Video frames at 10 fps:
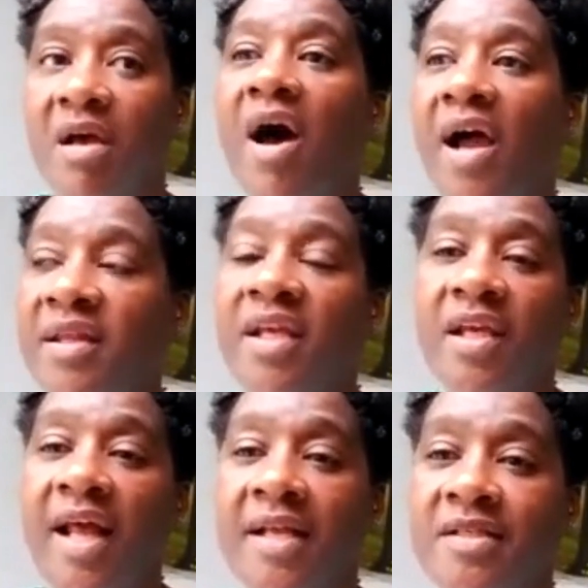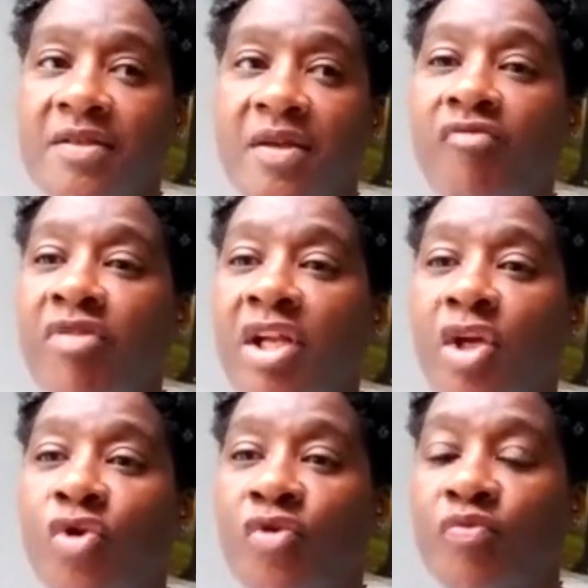I think that's a really
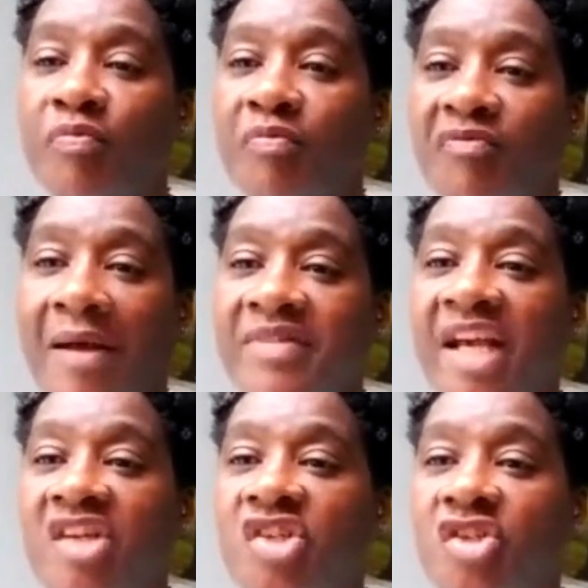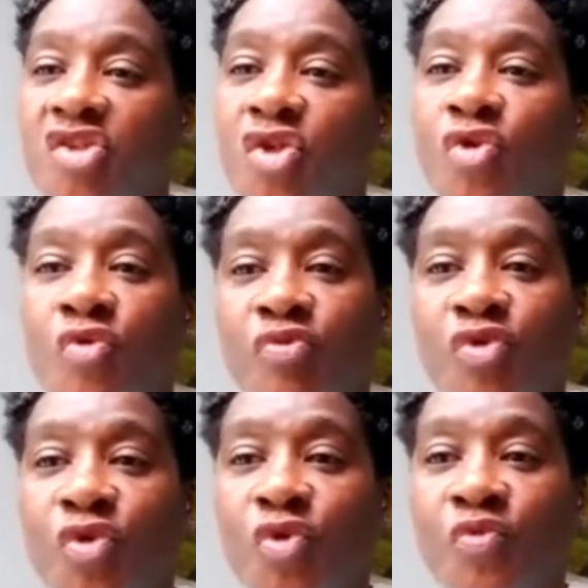good foundation to
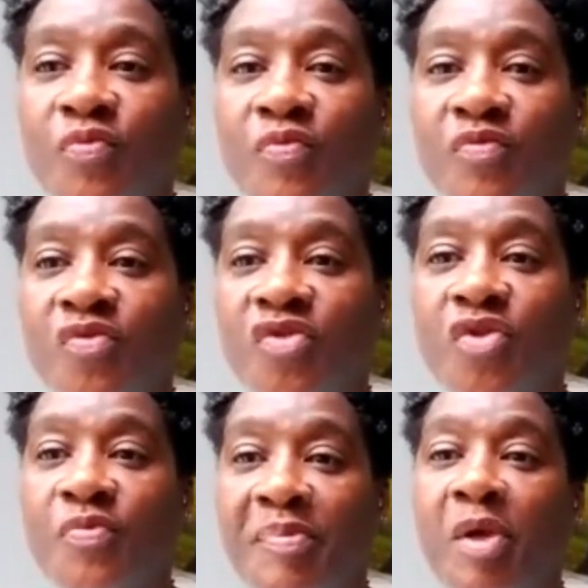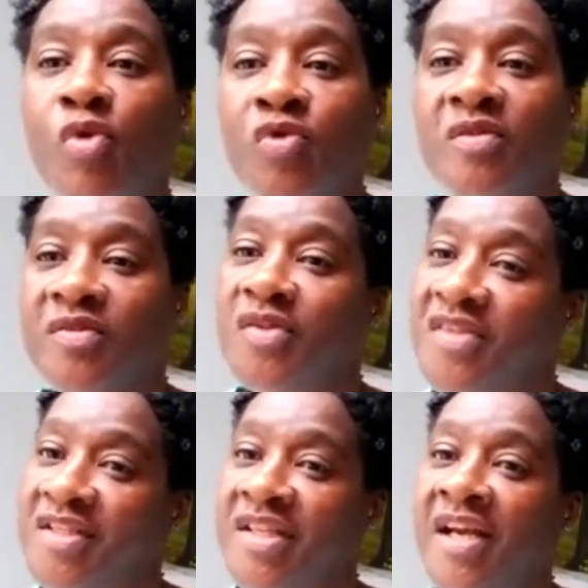build, to
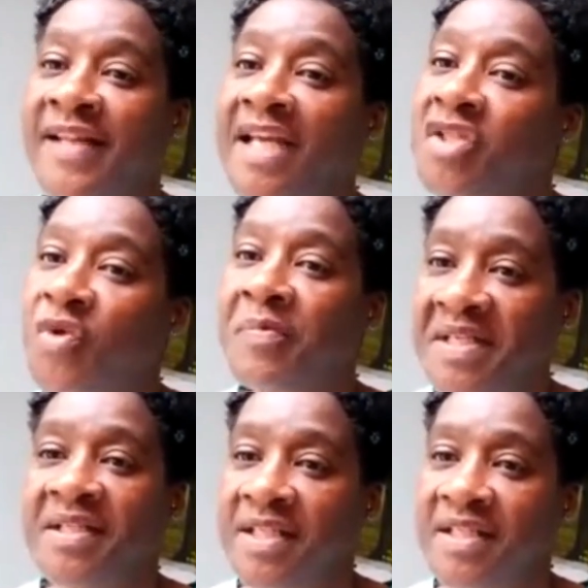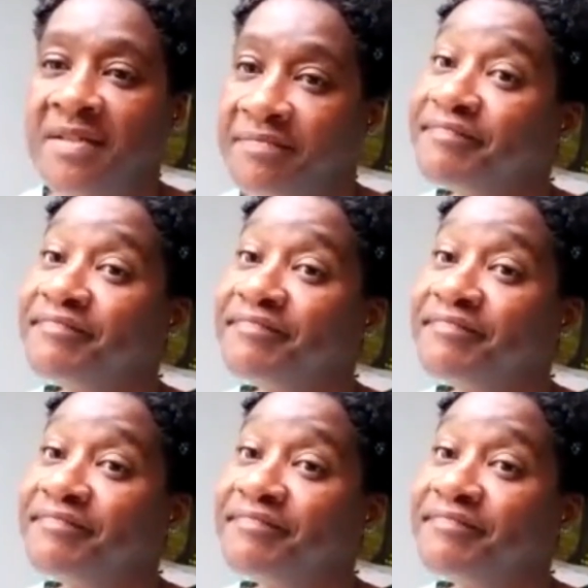turn that into a business.